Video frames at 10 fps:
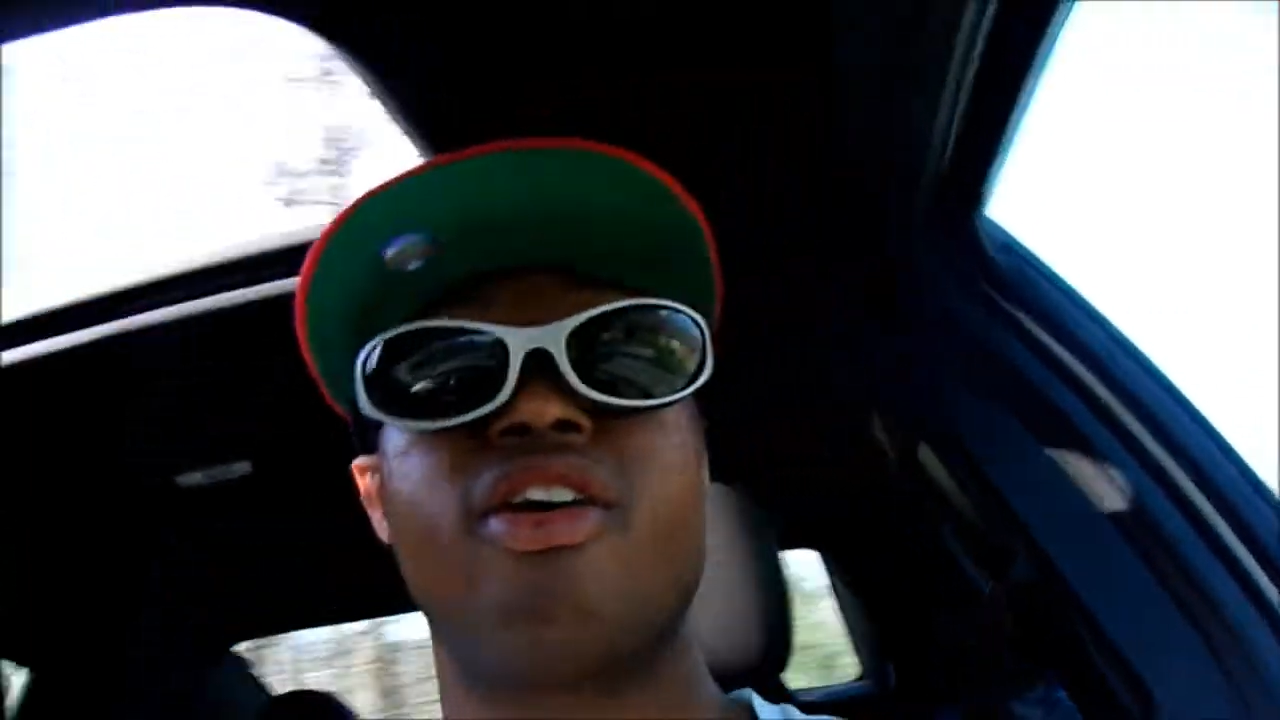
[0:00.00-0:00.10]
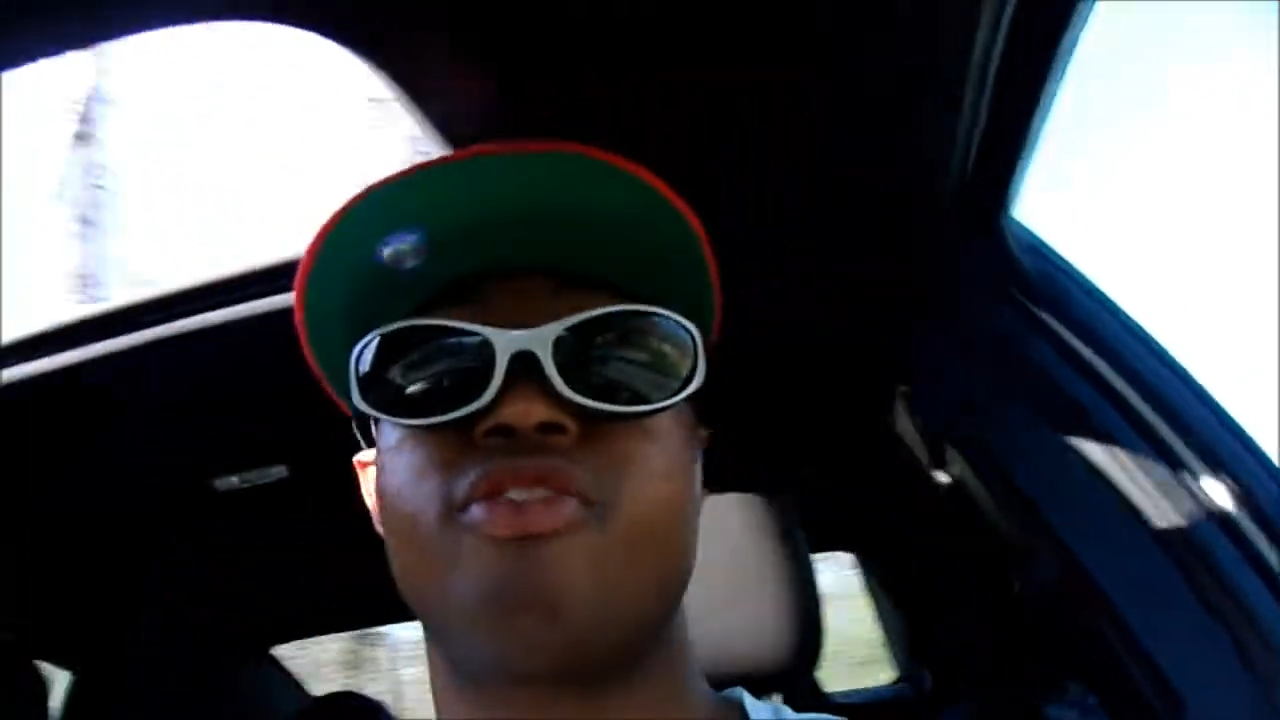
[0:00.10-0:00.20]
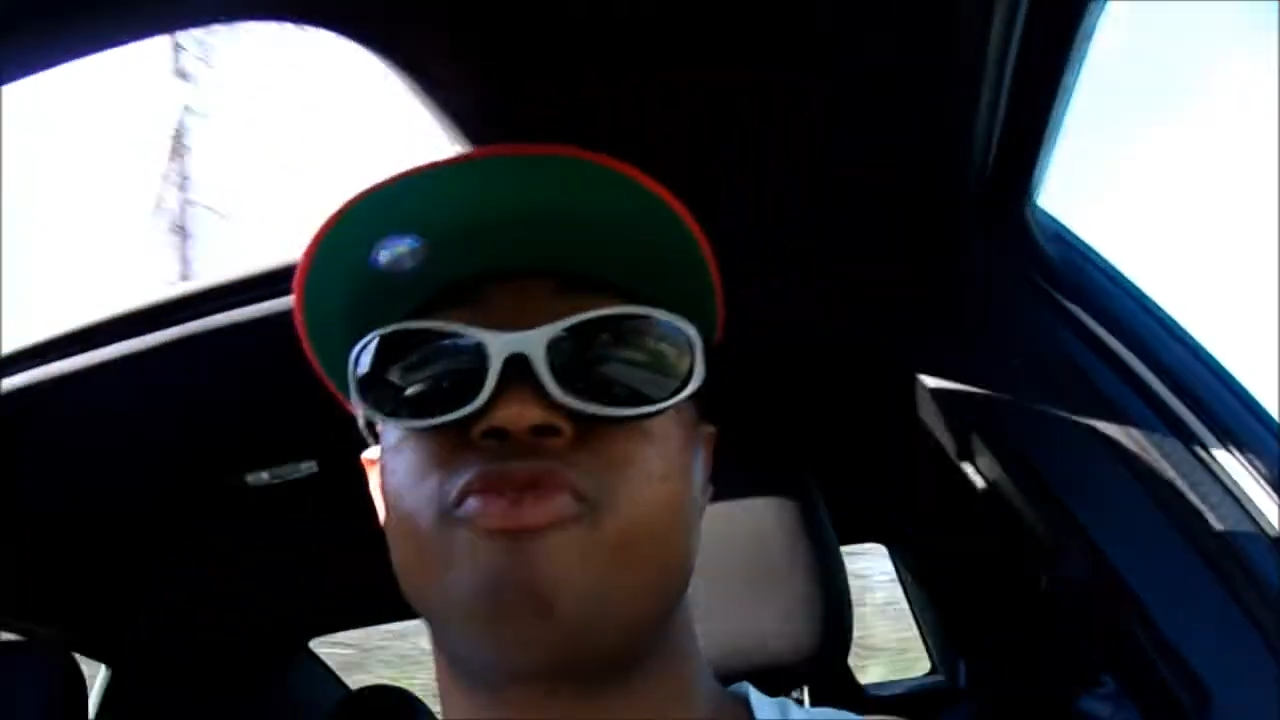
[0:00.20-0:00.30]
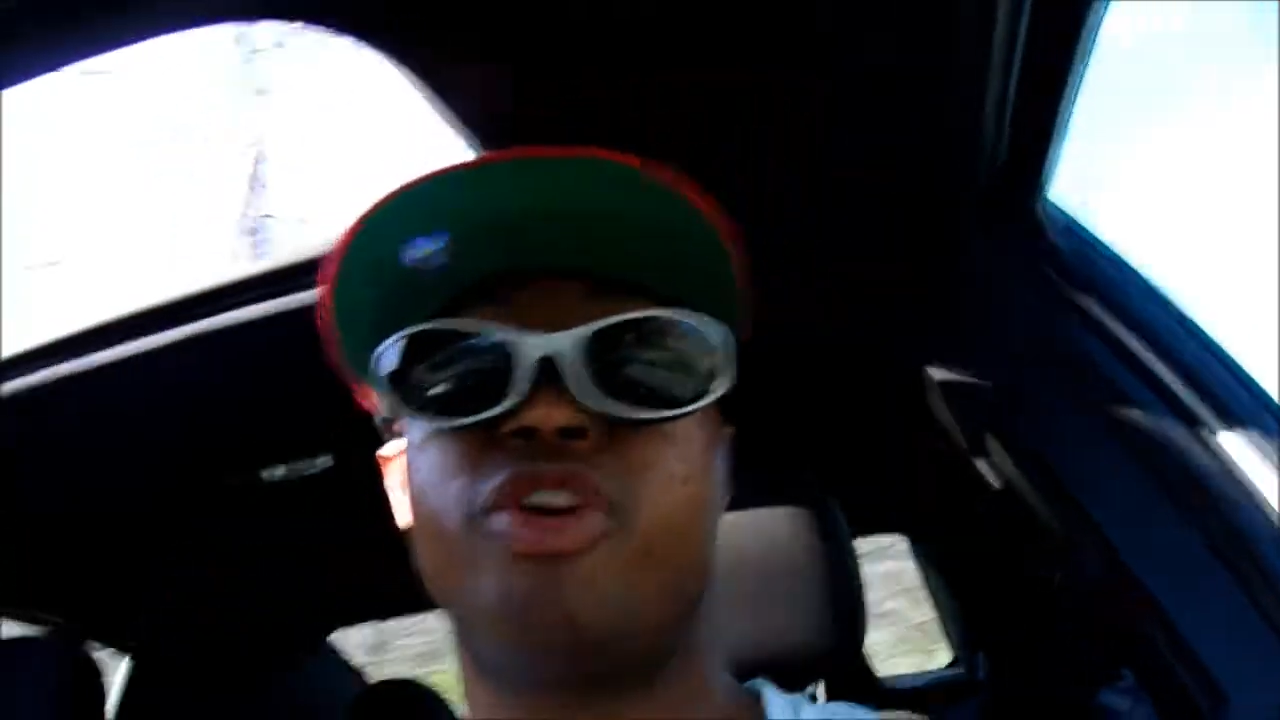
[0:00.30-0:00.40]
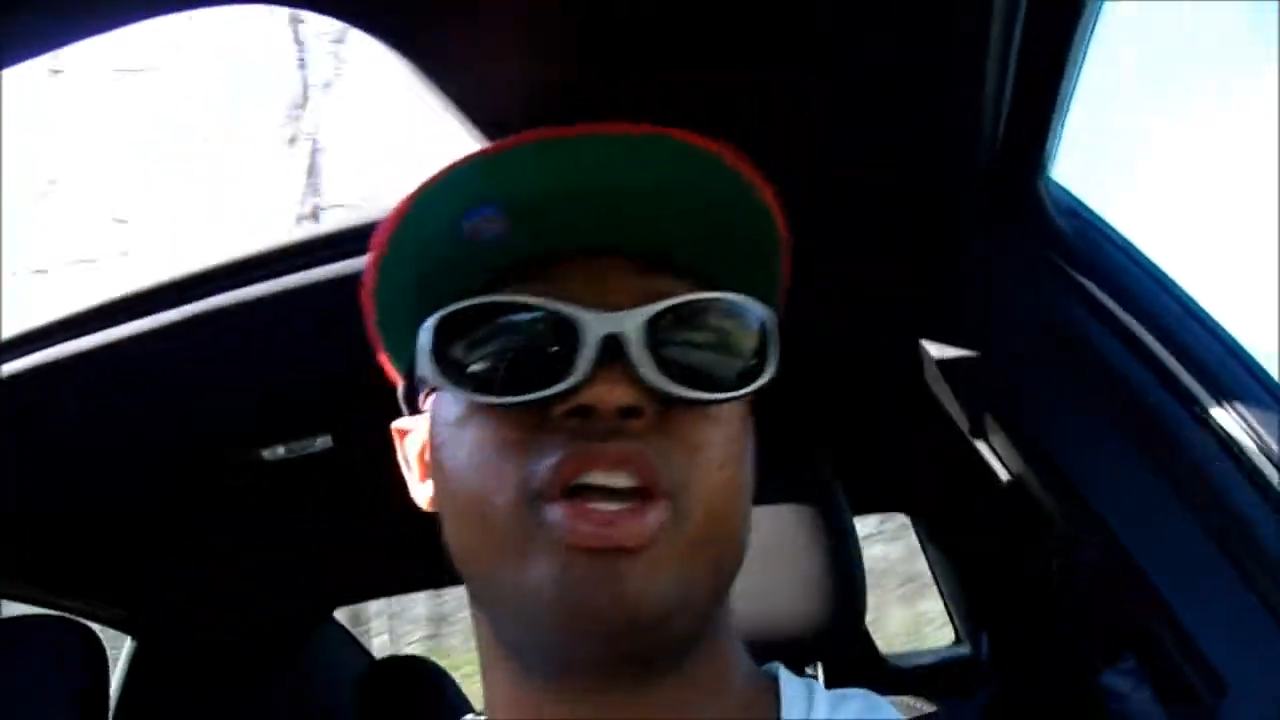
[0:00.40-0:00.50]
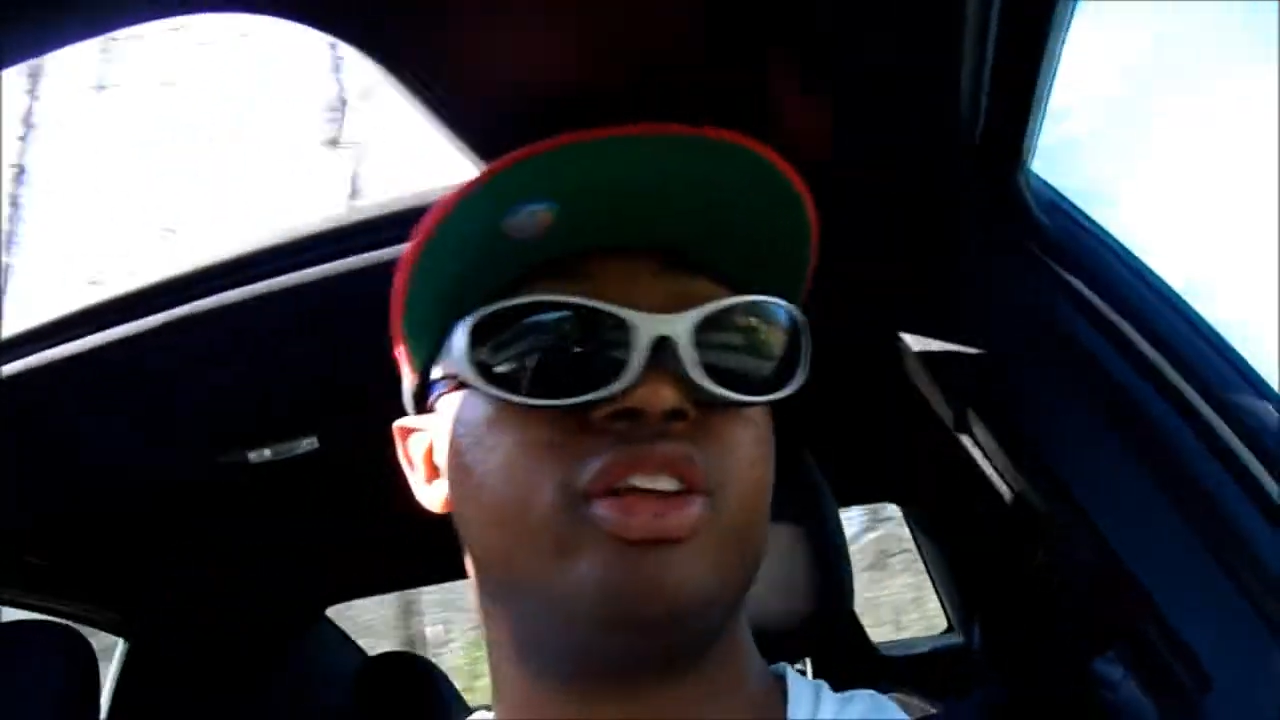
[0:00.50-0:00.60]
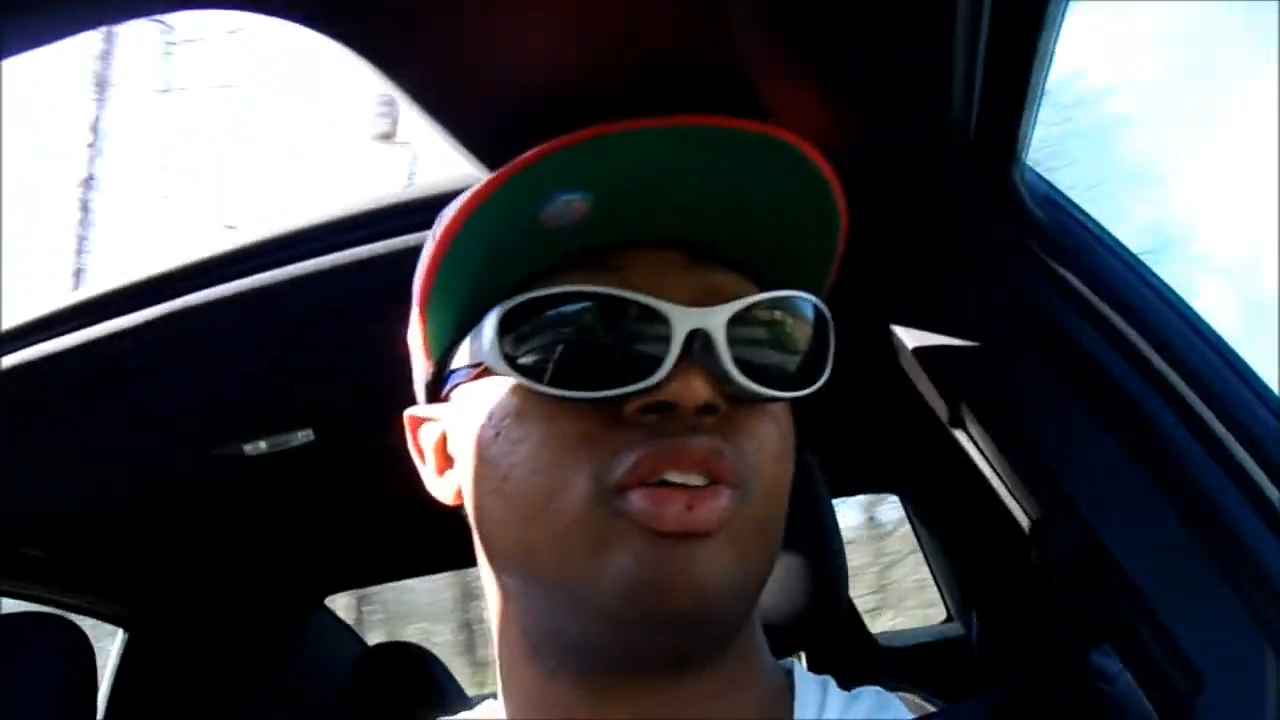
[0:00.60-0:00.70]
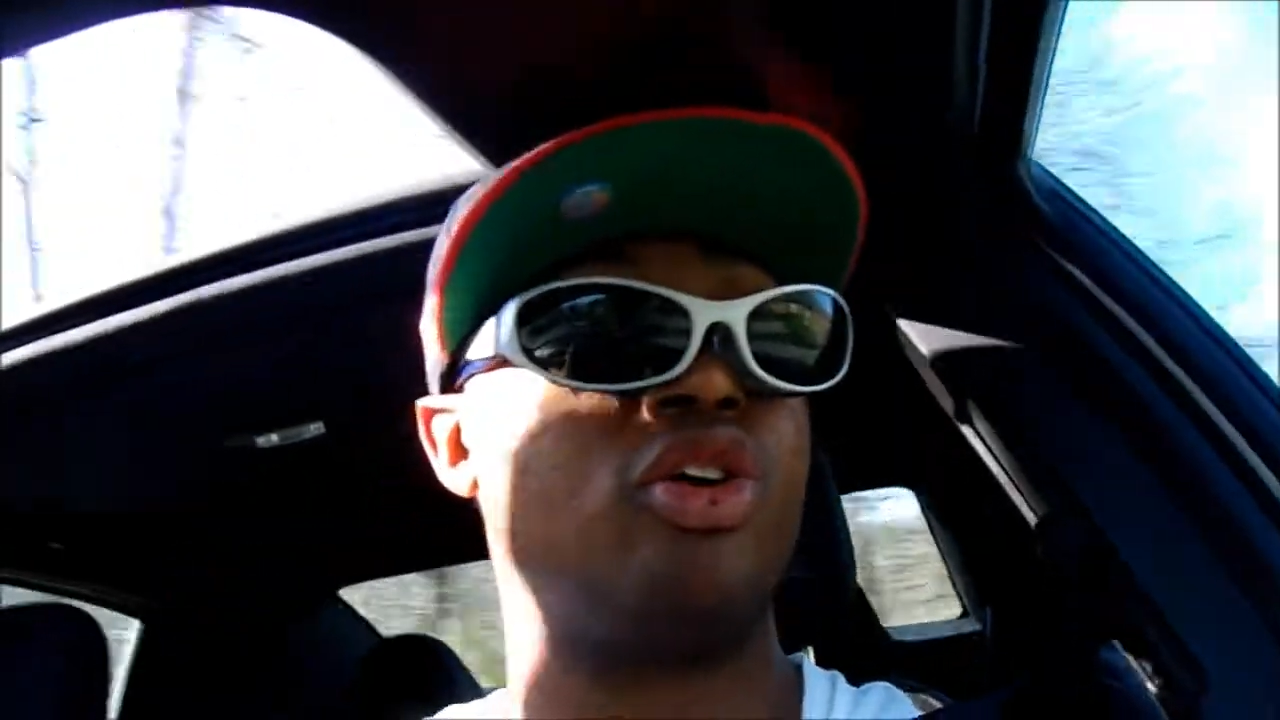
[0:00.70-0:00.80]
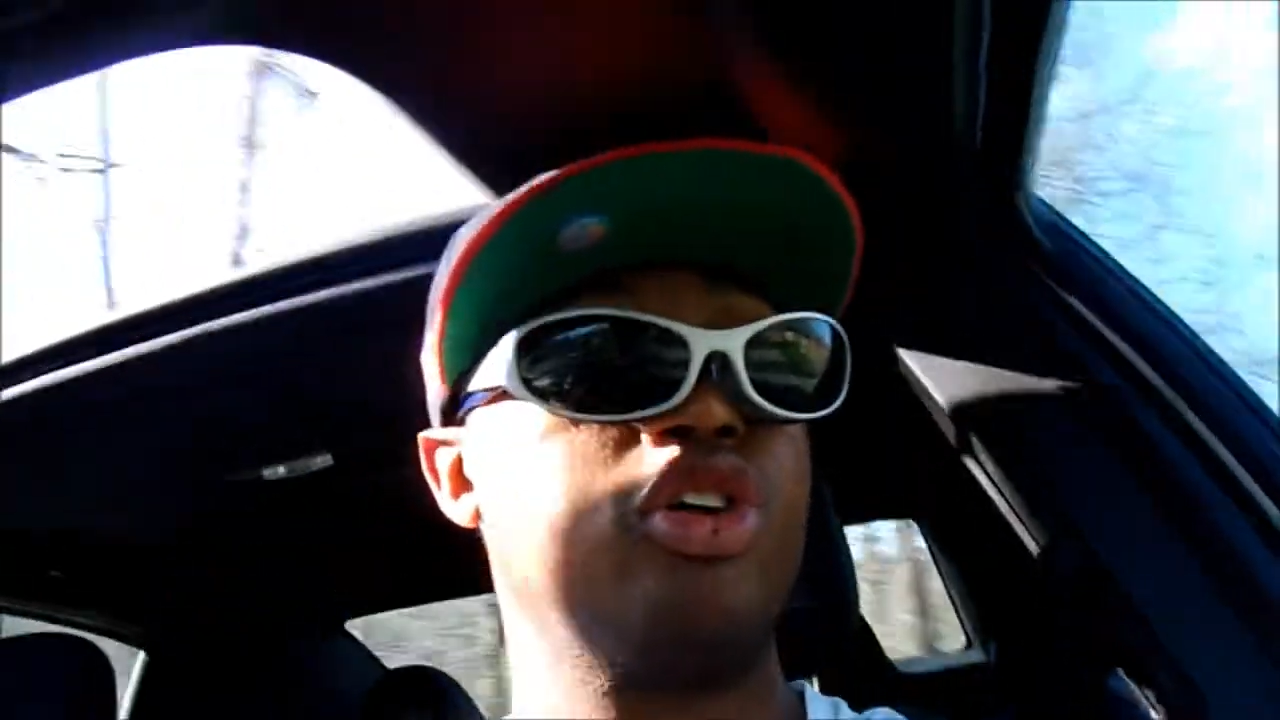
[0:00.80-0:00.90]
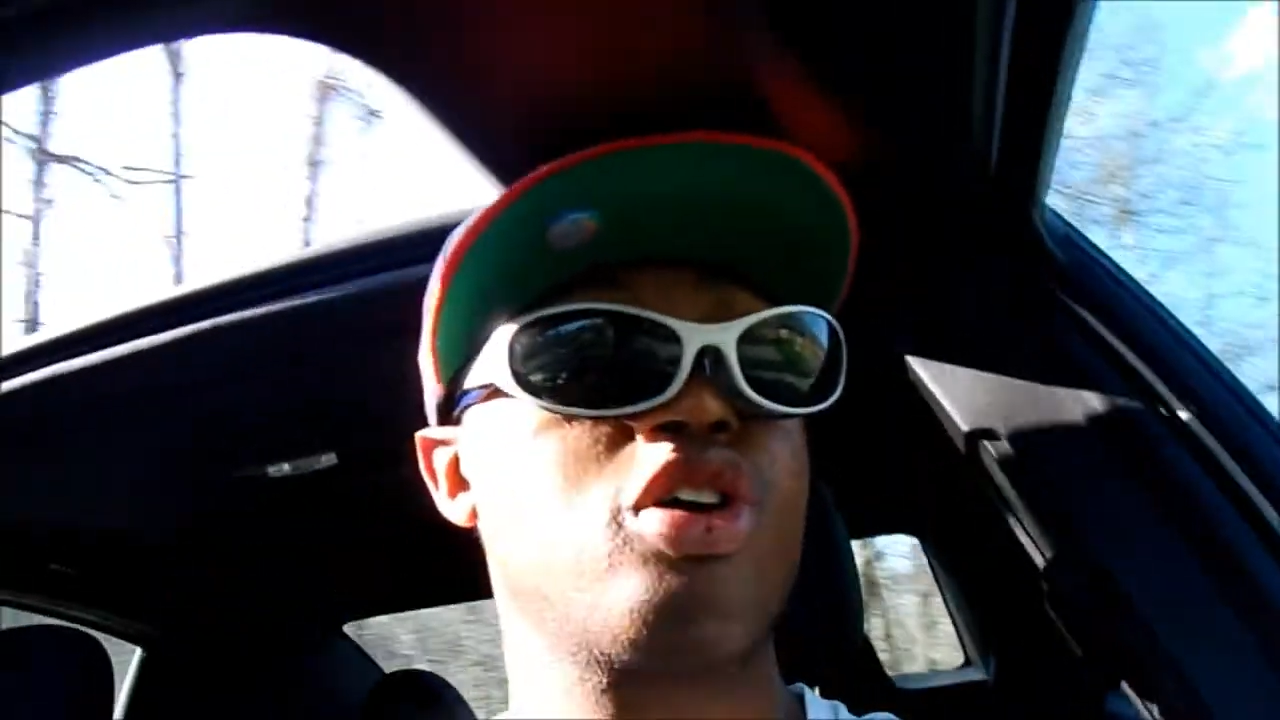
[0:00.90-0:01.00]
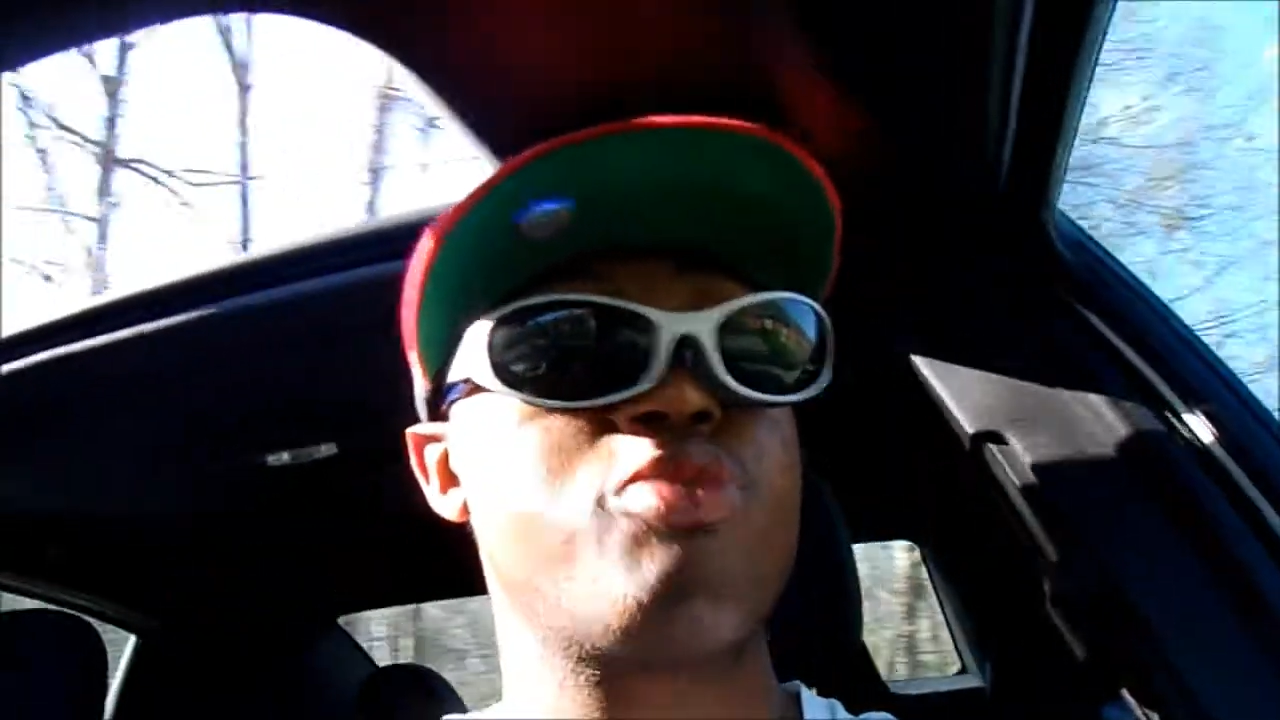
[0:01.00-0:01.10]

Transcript: if we in the local